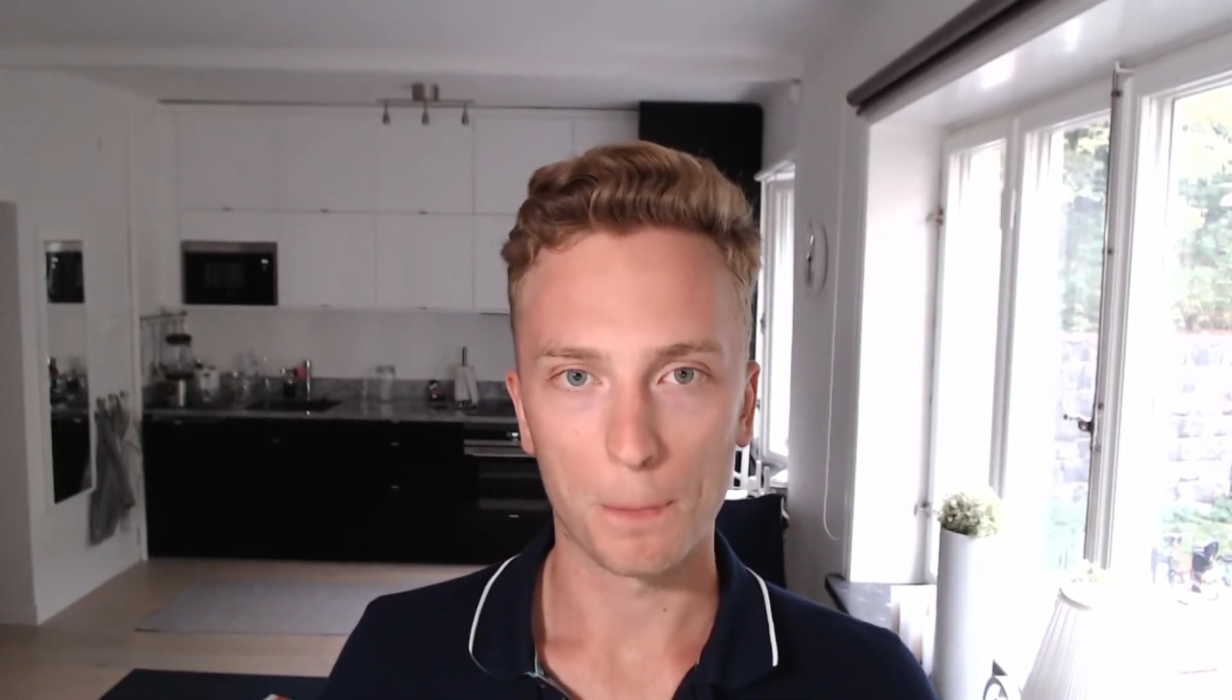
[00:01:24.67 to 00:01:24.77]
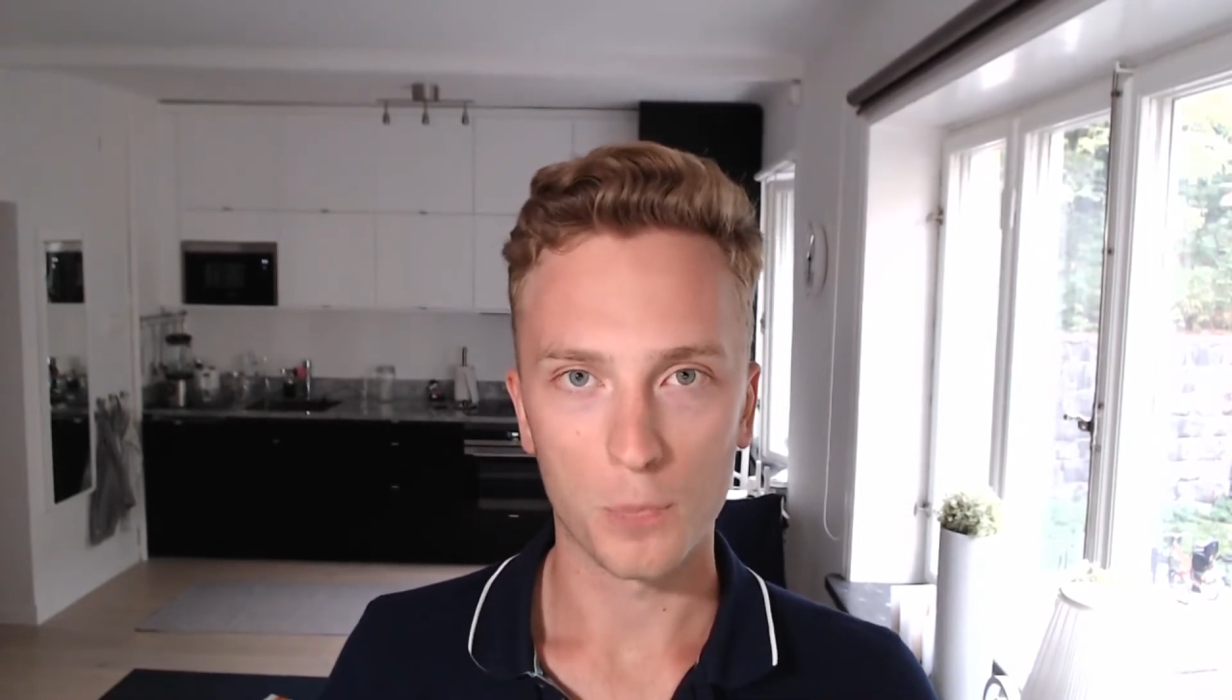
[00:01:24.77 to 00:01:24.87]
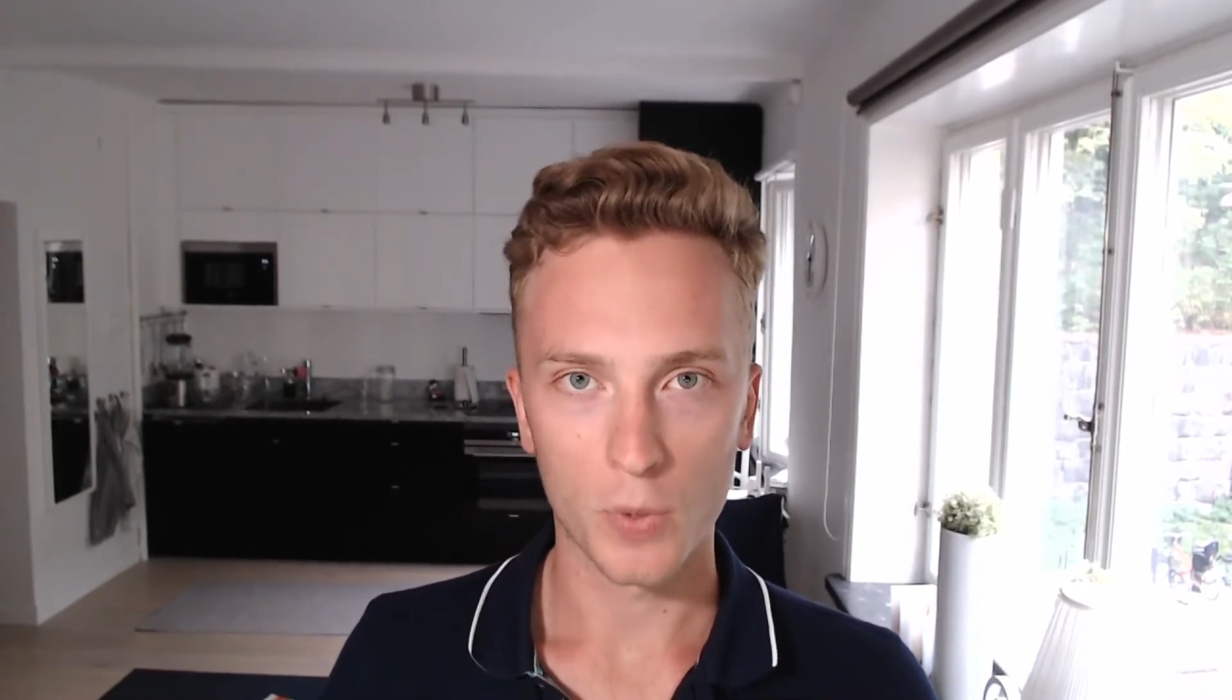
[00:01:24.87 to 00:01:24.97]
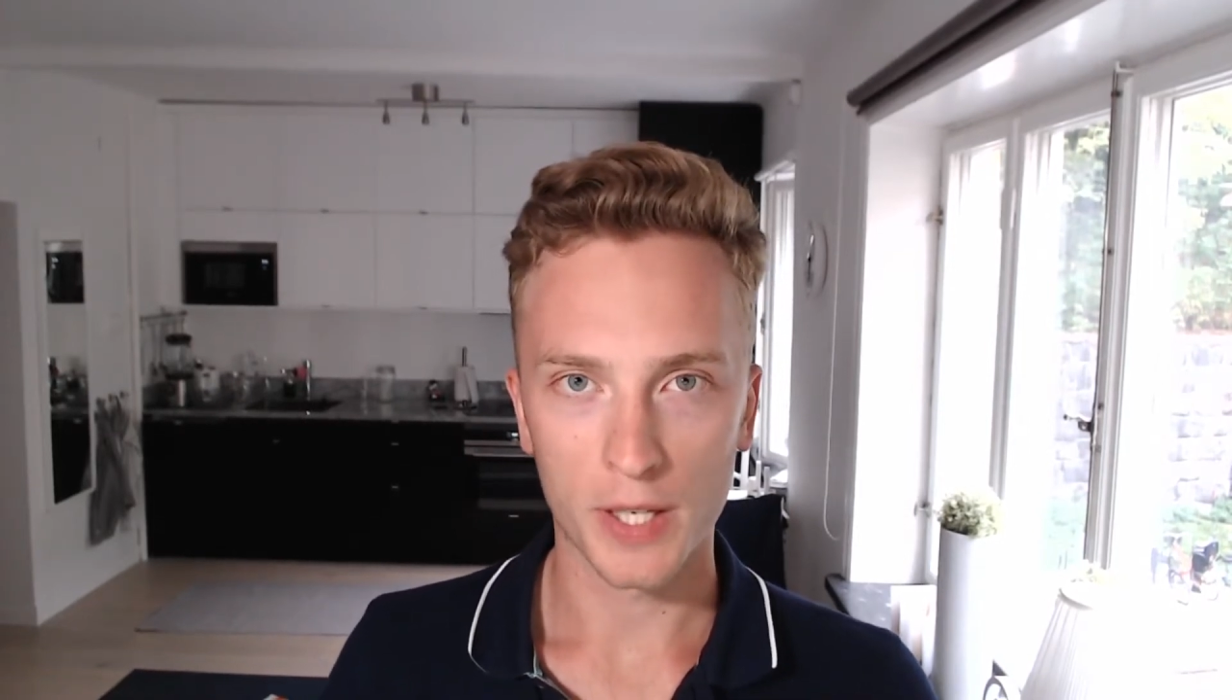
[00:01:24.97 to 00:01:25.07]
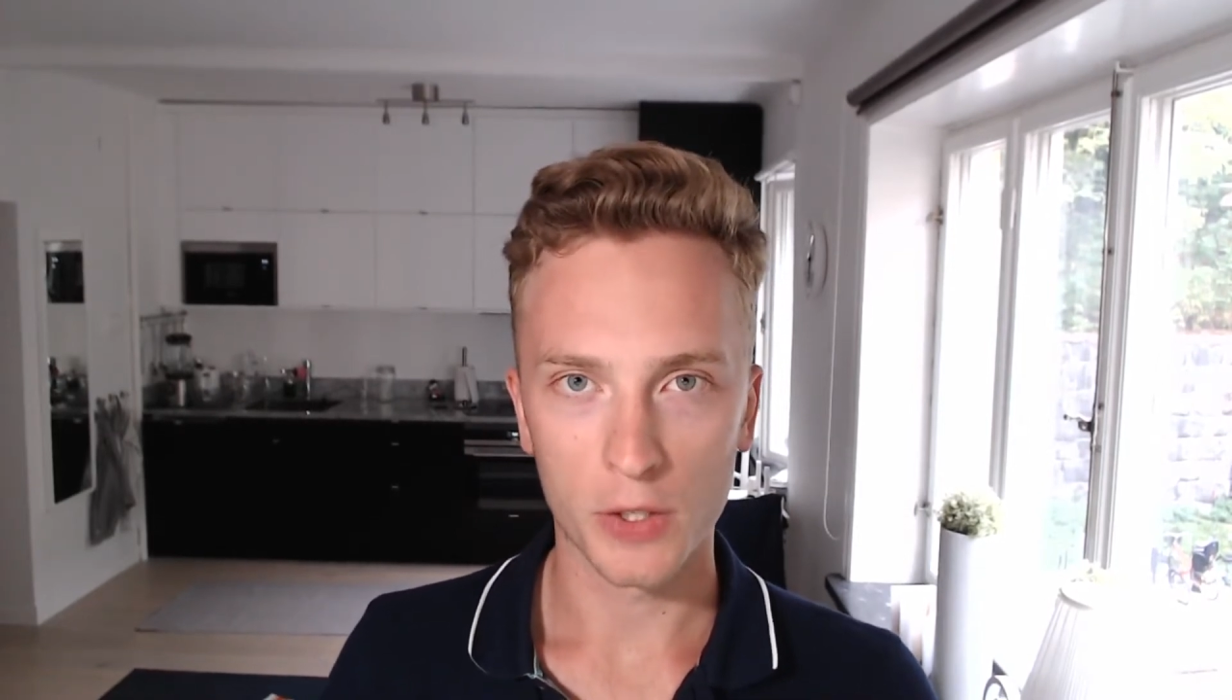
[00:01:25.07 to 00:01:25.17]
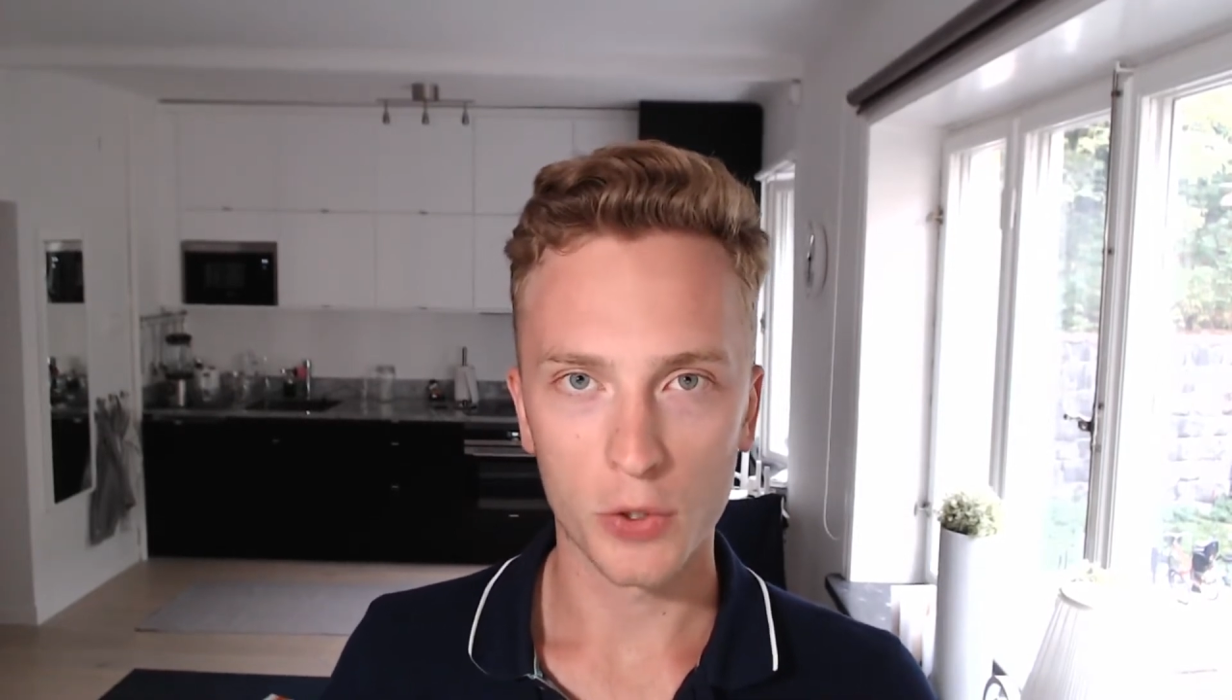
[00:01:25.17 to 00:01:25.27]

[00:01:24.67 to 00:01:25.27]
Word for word: we can